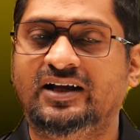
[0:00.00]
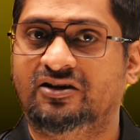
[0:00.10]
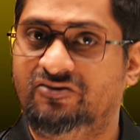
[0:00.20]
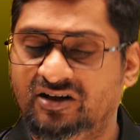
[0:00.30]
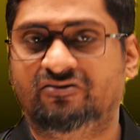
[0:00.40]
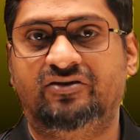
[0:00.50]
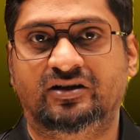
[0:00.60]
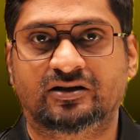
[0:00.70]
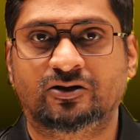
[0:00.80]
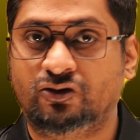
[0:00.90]
in a real
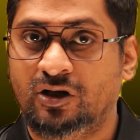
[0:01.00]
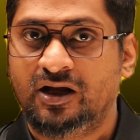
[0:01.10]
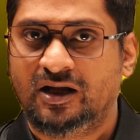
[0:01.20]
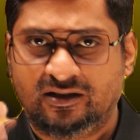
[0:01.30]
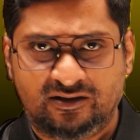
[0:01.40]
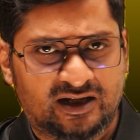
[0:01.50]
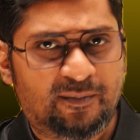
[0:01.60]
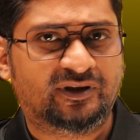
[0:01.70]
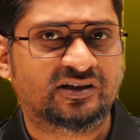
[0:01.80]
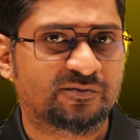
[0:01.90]
field.
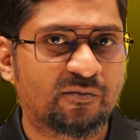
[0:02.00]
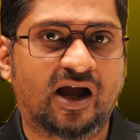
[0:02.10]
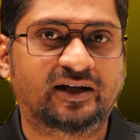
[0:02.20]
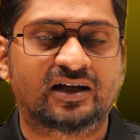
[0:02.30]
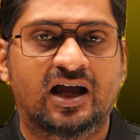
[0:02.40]
Keep in this mind